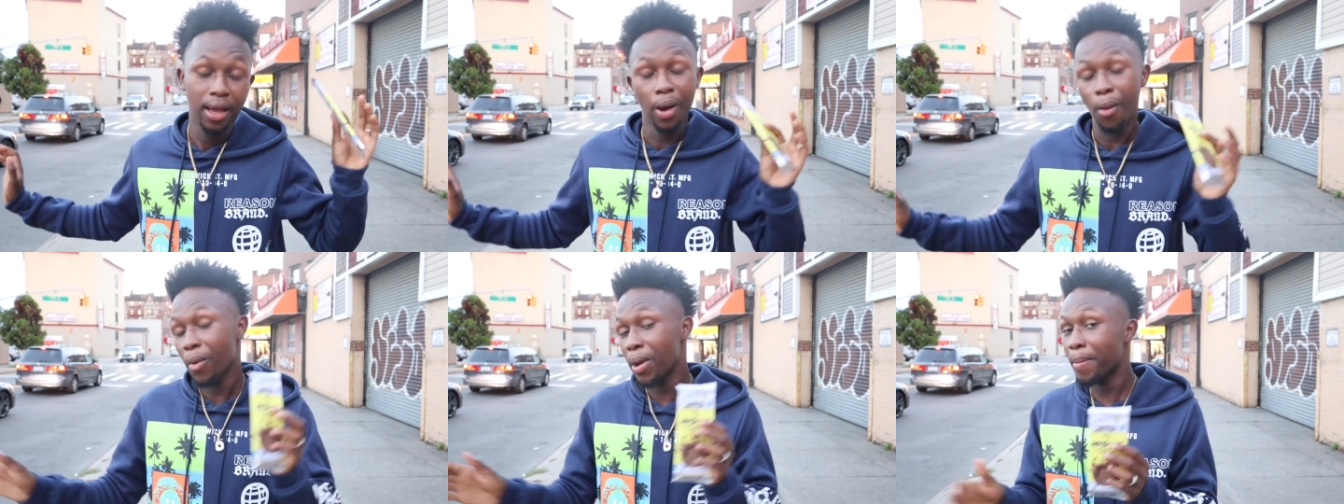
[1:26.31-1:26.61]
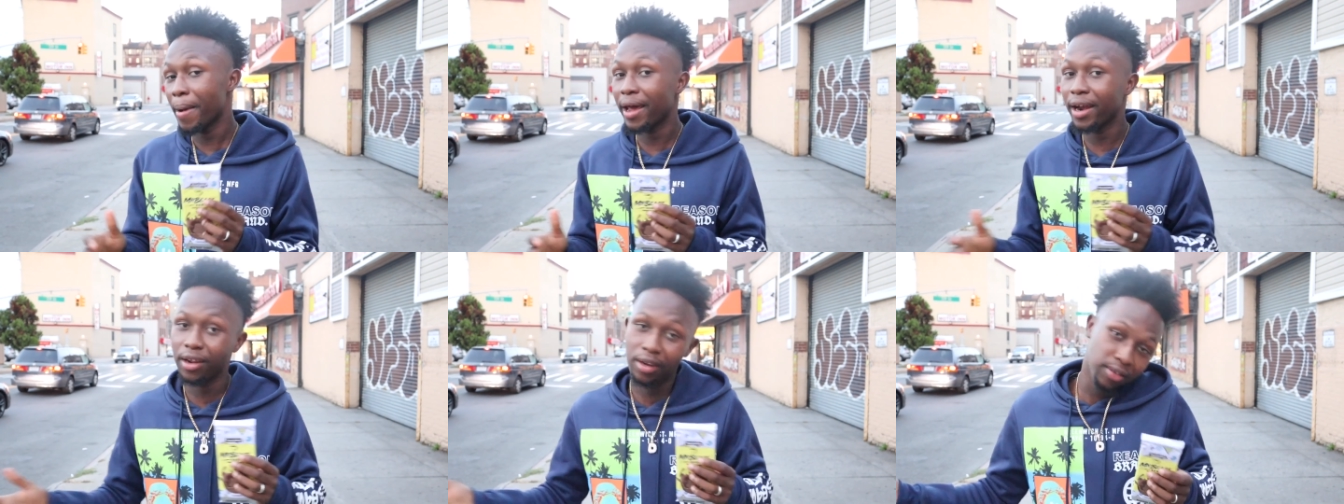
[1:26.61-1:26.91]
We
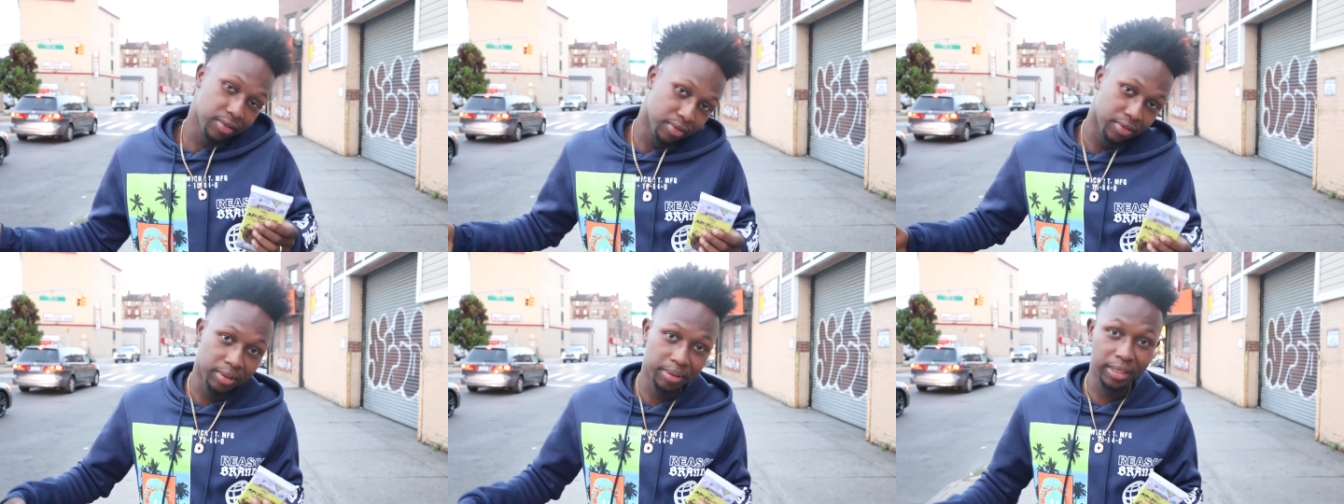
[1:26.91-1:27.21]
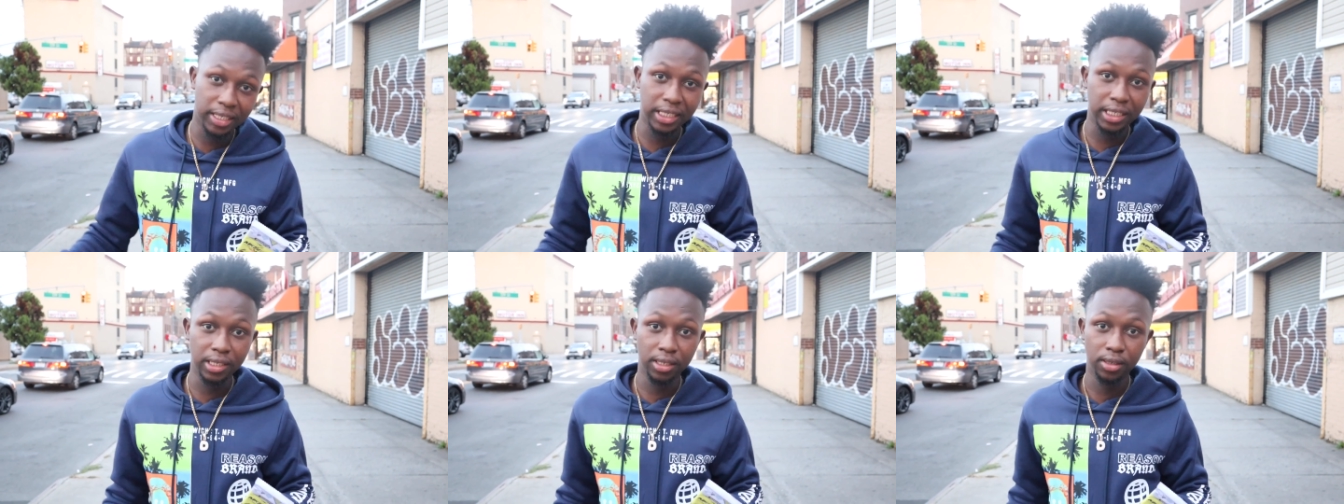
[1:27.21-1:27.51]
about to.
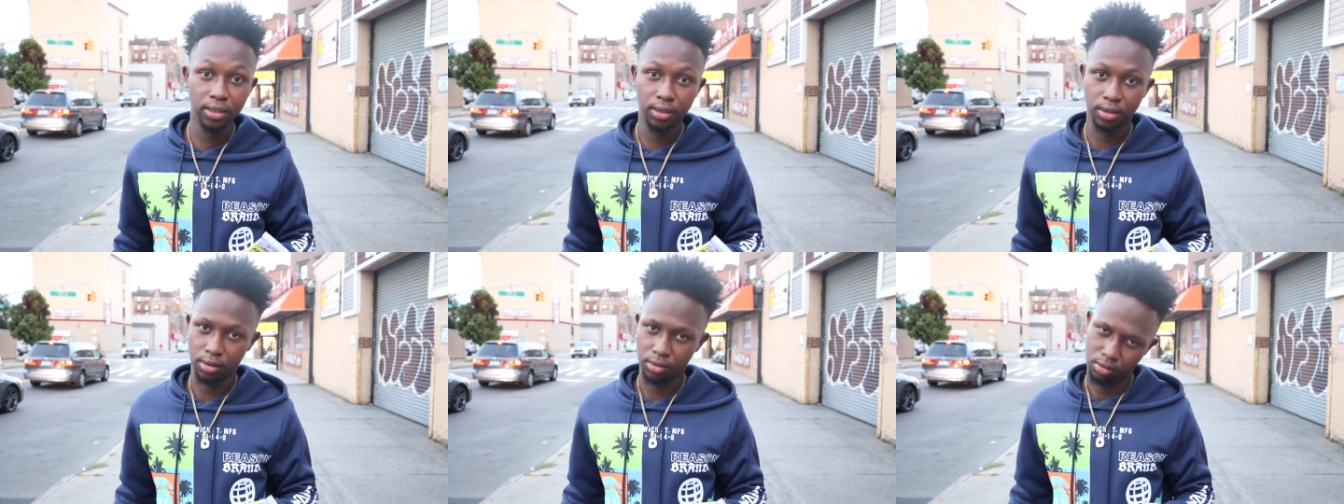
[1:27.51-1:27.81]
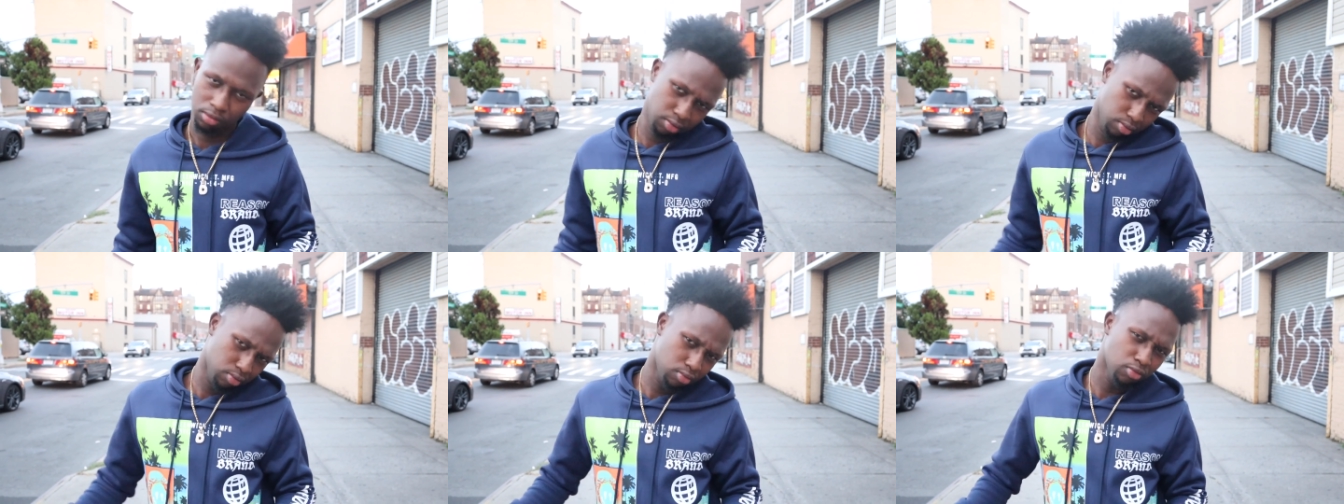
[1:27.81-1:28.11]

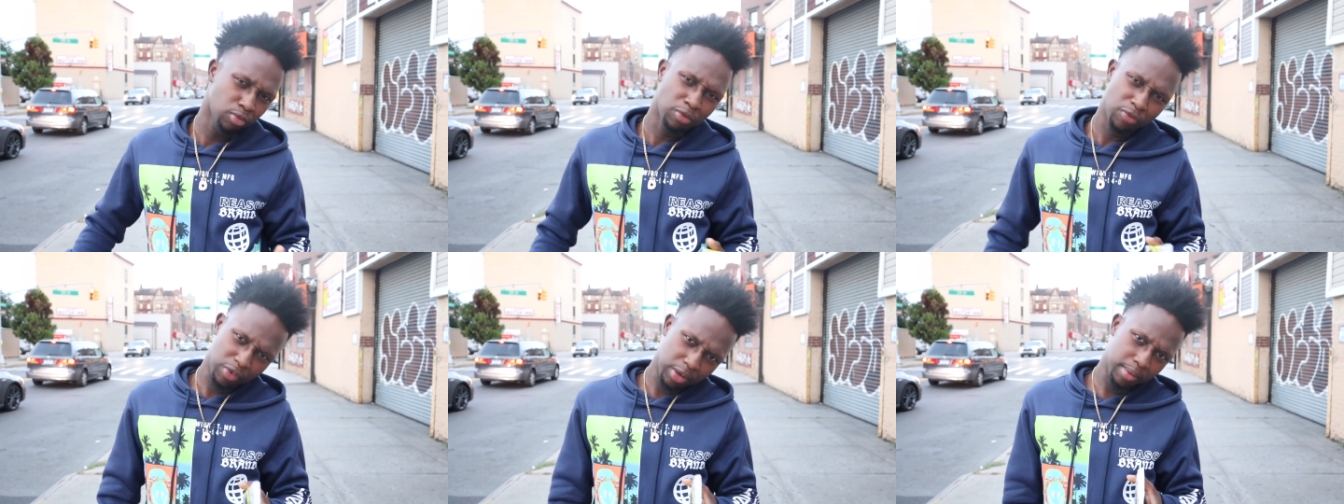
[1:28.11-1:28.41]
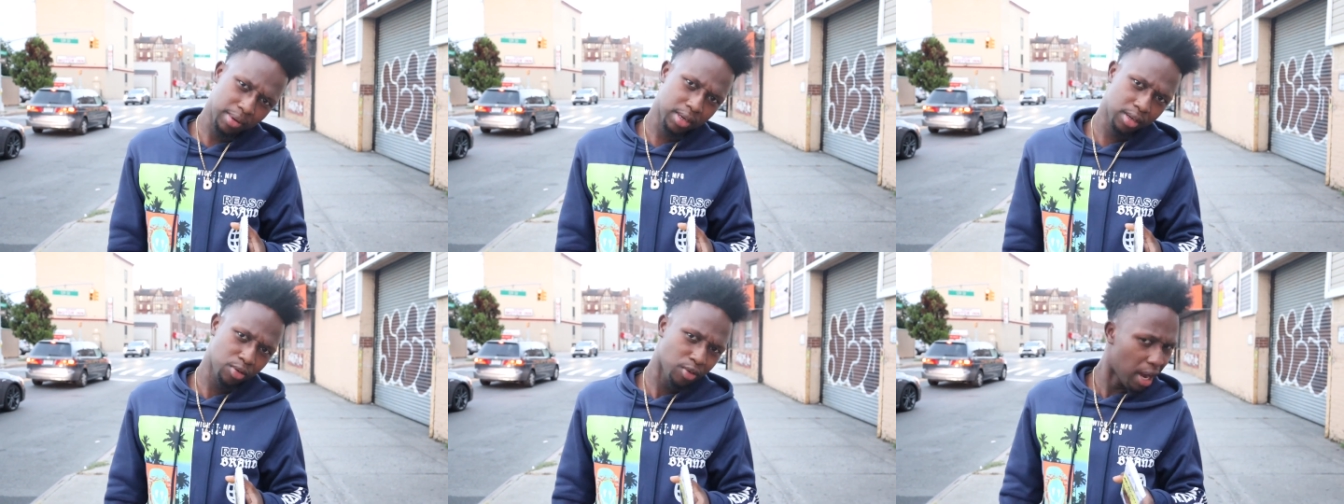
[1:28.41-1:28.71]
You feel
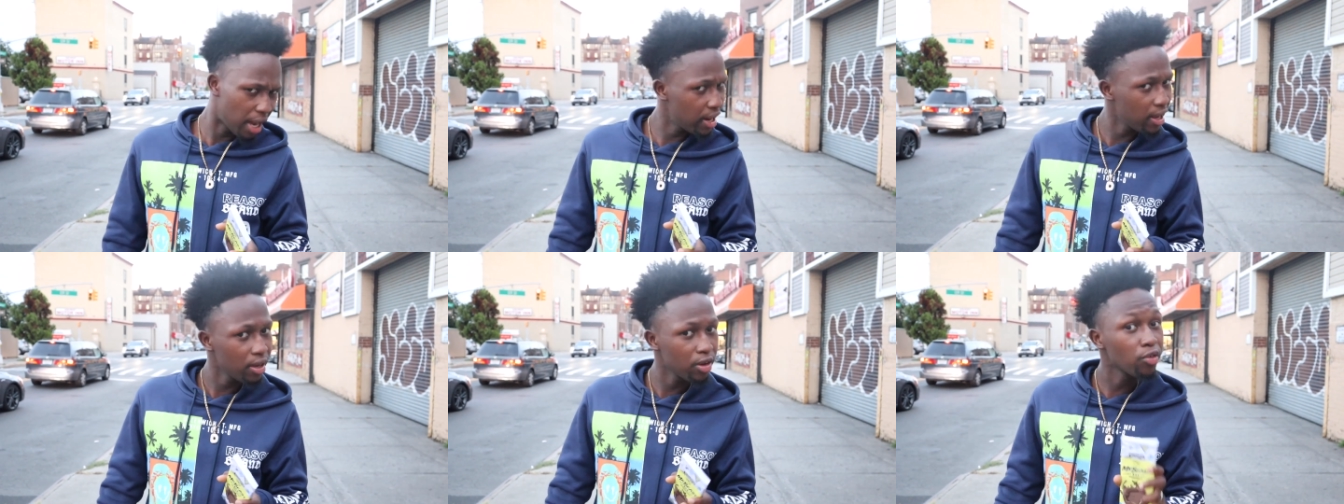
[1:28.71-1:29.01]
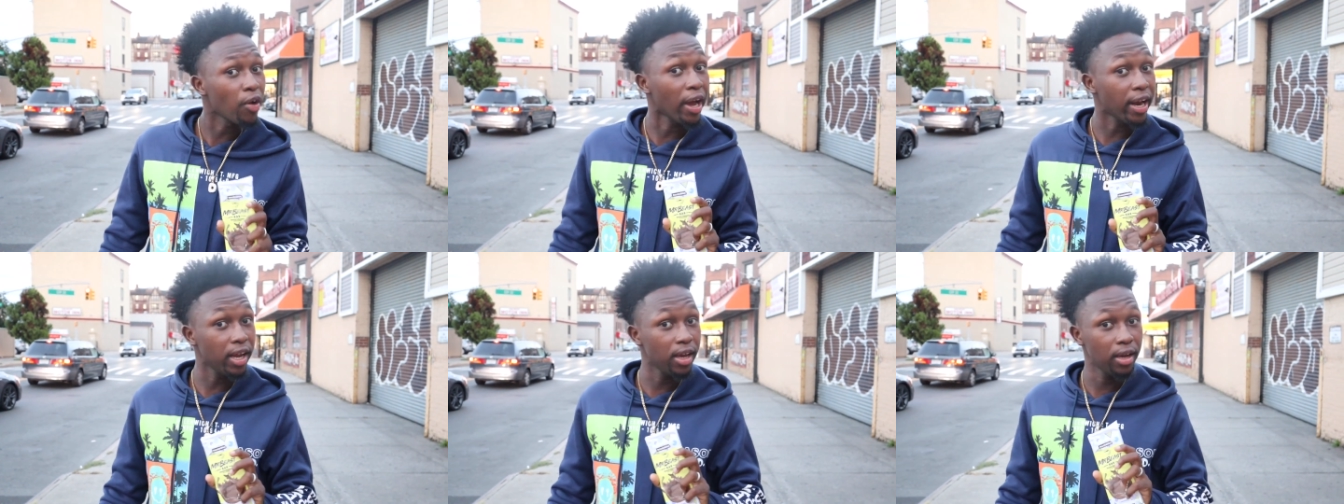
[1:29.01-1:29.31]
me? You ready? You
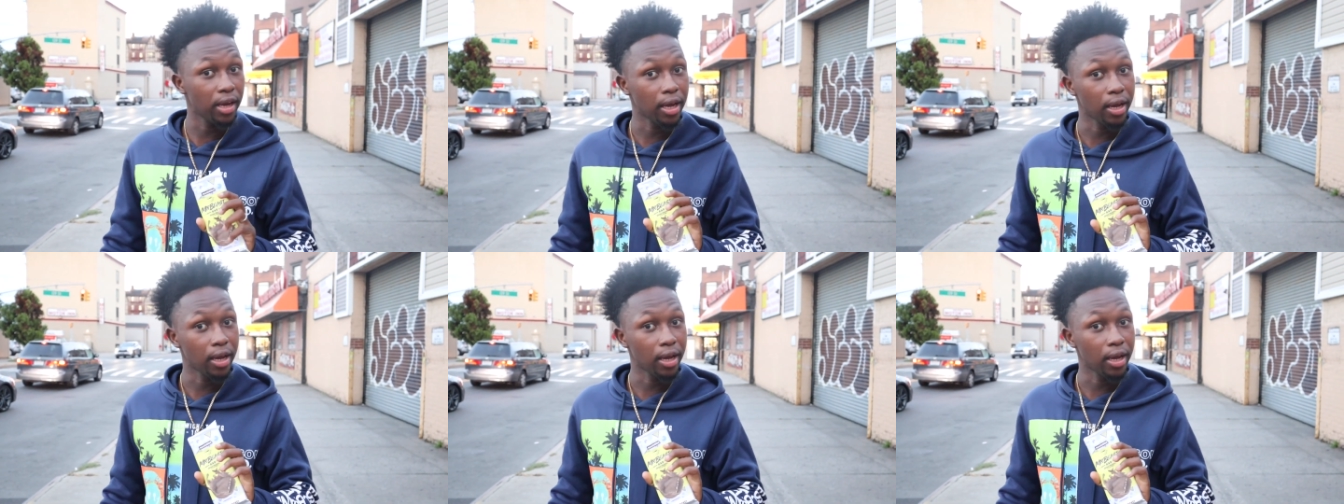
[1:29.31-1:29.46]
ready?